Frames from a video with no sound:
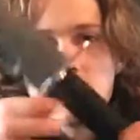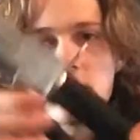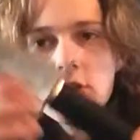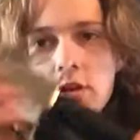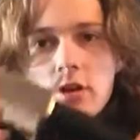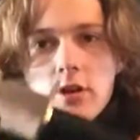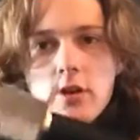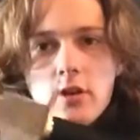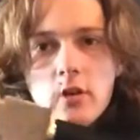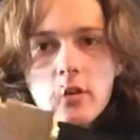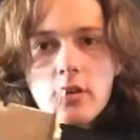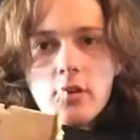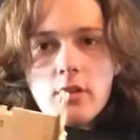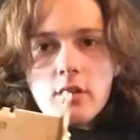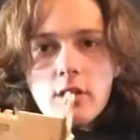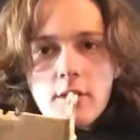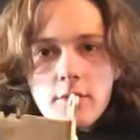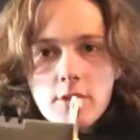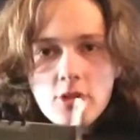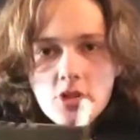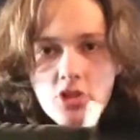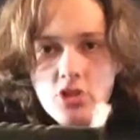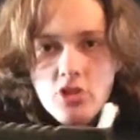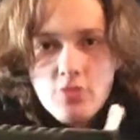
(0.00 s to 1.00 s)
So
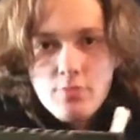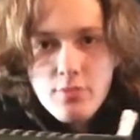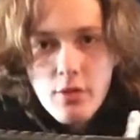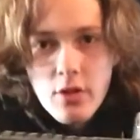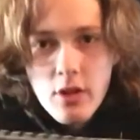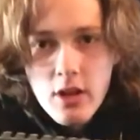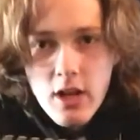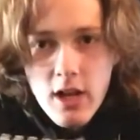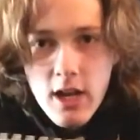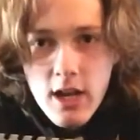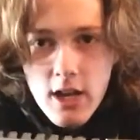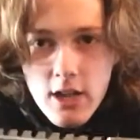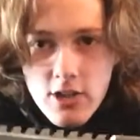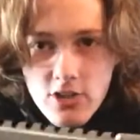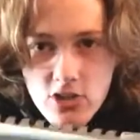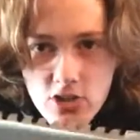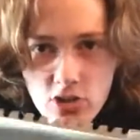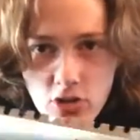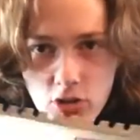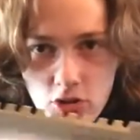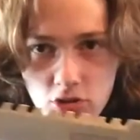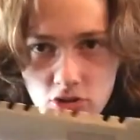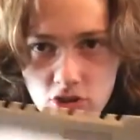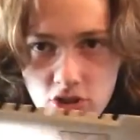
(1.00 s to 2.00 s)
let me just pull that as a
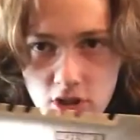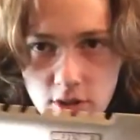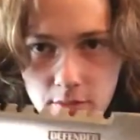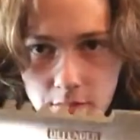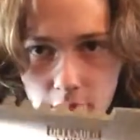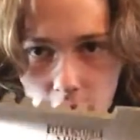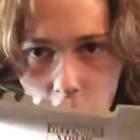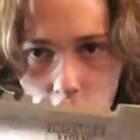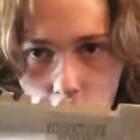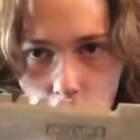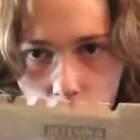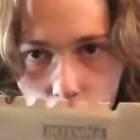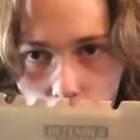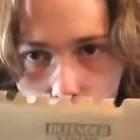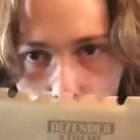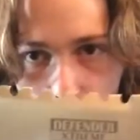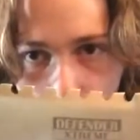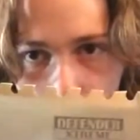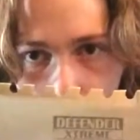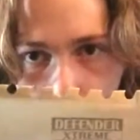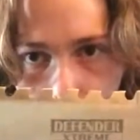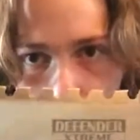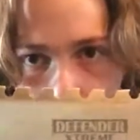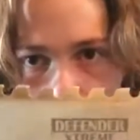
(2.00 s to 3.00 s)
close-up,
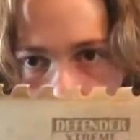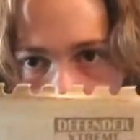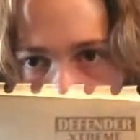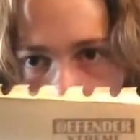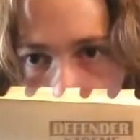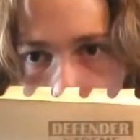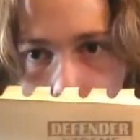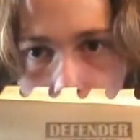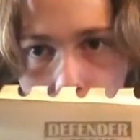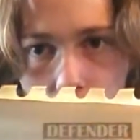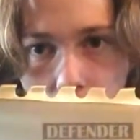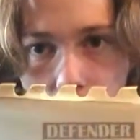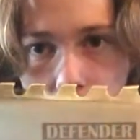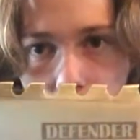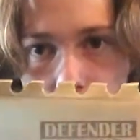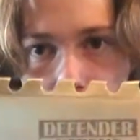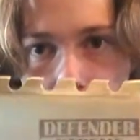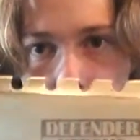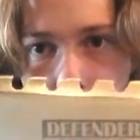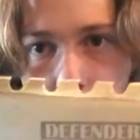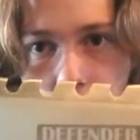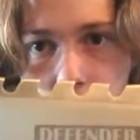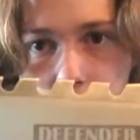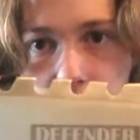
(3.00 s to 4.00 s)
for a
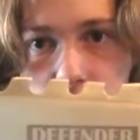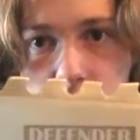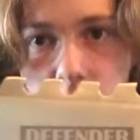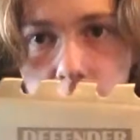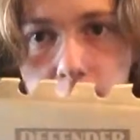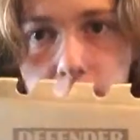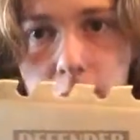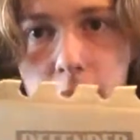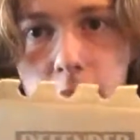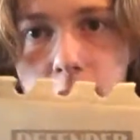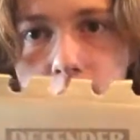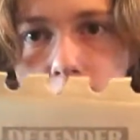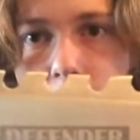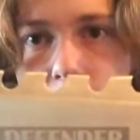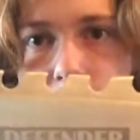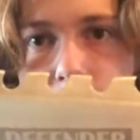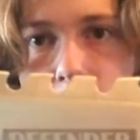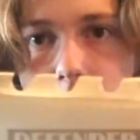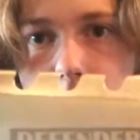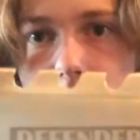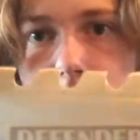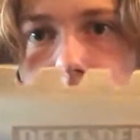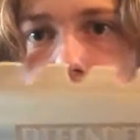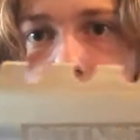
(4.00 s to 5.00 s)
good close-up,
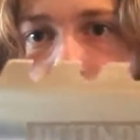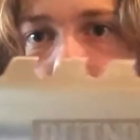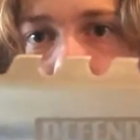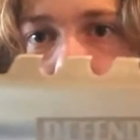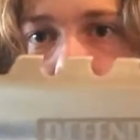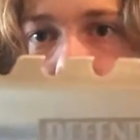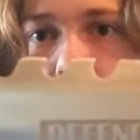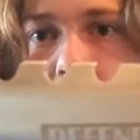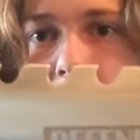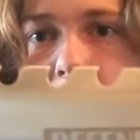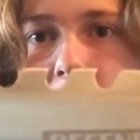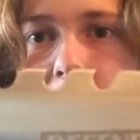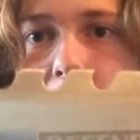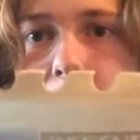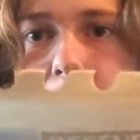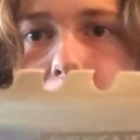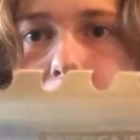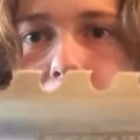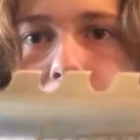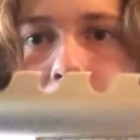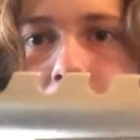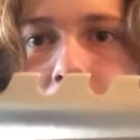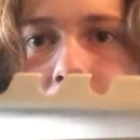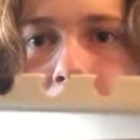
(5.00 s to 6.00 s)
like that.